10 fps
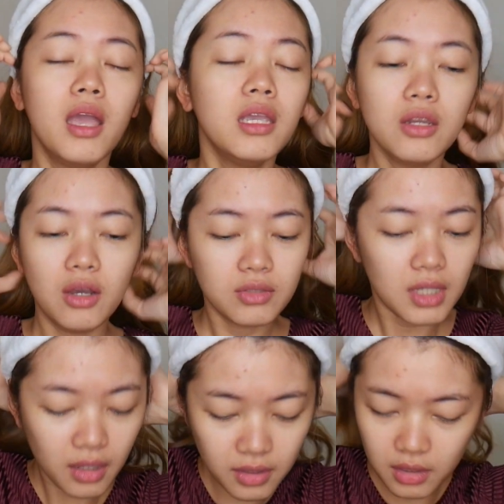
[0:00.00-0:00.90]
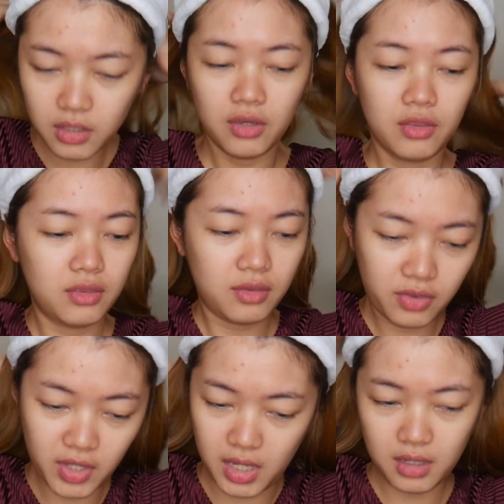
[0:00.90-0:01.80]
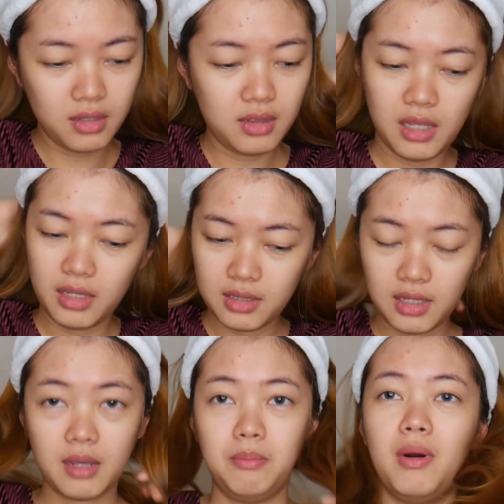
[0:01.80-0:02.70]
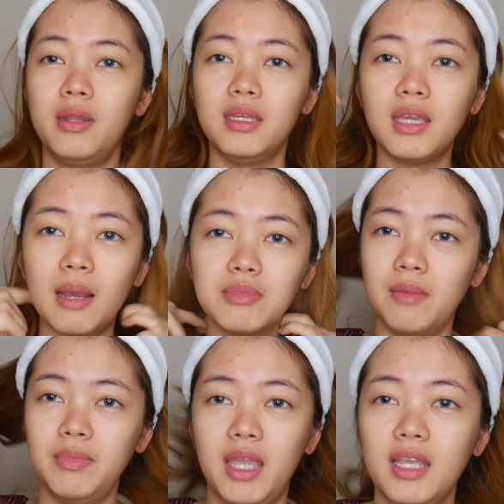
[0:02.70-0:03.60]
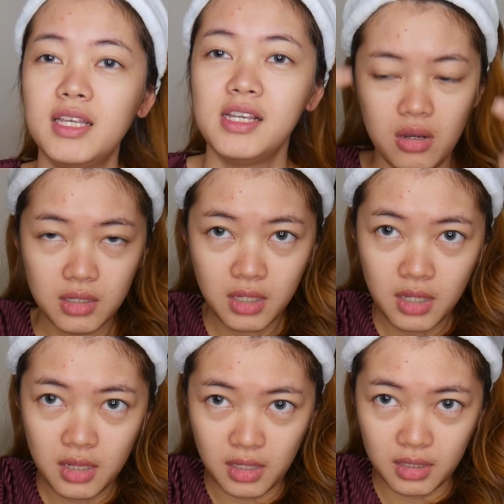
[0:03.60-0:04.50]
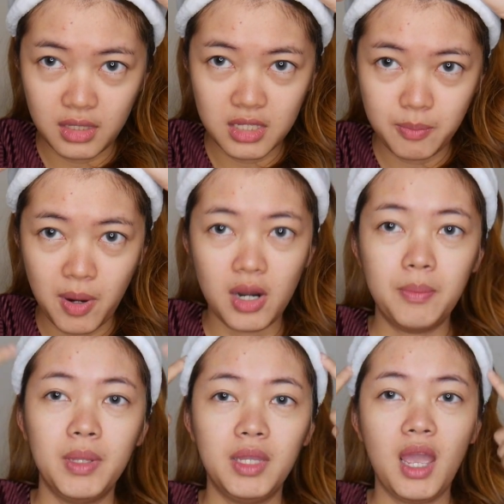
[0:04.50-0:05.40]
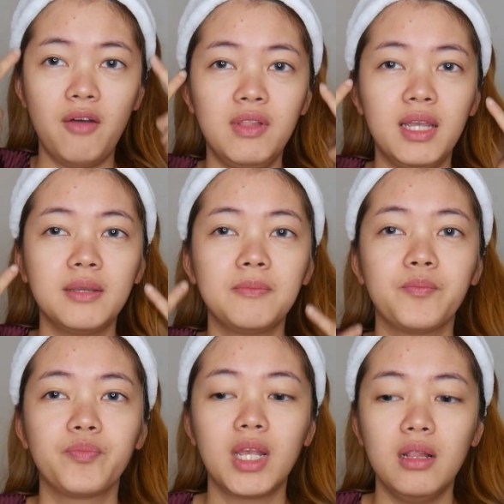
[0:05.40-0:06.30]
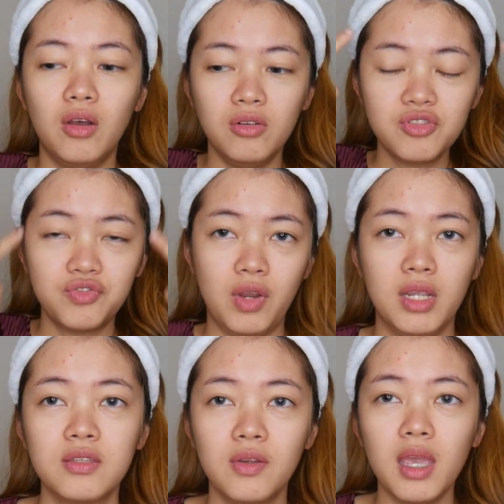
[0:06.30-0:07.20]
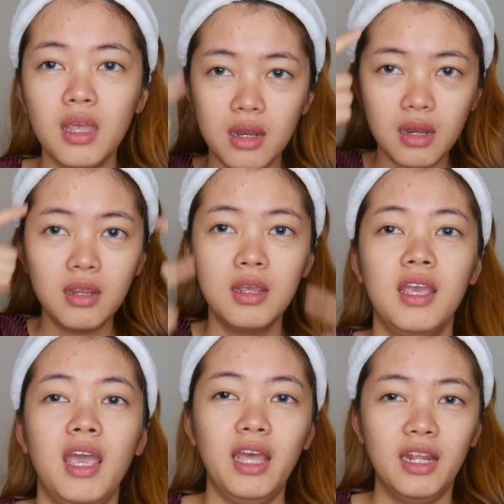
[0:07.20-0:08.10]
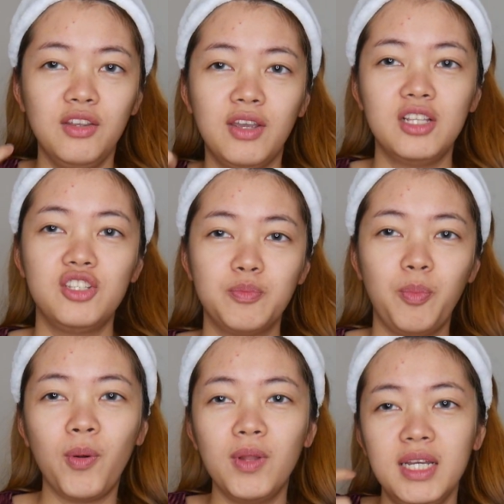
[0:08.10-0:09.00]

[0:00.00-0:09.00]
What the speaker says: You know the cute thing, like a bunny cap something, like this part, but they have like a long string to it, and then you can just pull